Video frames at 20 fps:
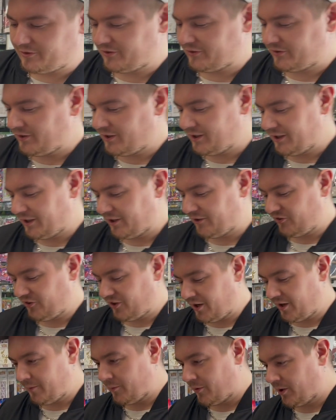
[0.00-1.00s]
is not like a
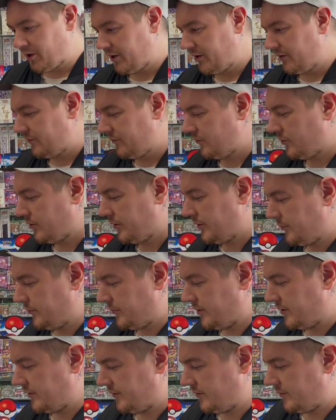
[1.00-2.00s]
giant market for it,
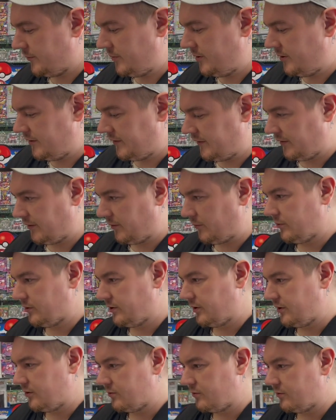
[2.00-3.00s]
but to me it's like
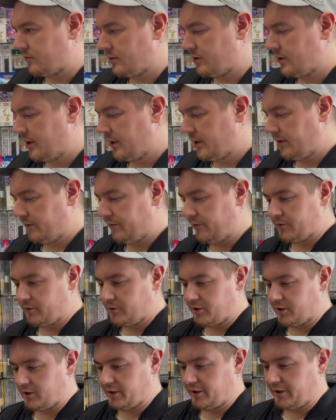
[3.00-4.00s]
really cool. If you
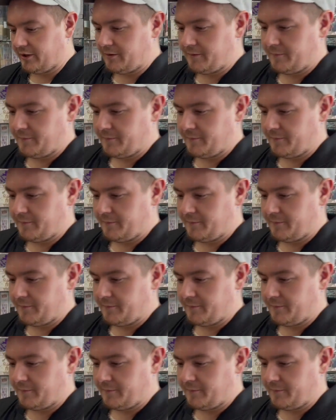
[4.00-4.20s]
look, like